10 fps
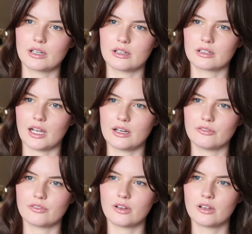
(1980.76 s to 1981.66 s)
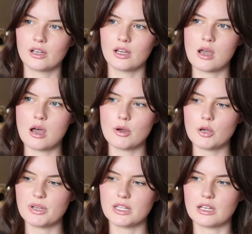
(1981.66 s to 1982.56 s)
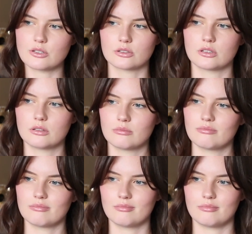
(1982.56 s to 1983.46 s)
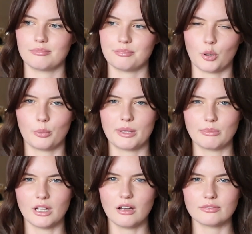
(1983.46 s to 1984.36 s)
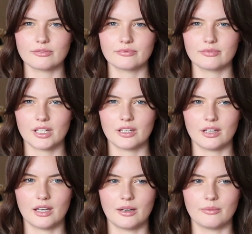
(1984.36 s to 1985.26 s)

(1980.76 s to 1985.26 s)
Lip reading: and kind of, I'm hoping that doesn't put people off, that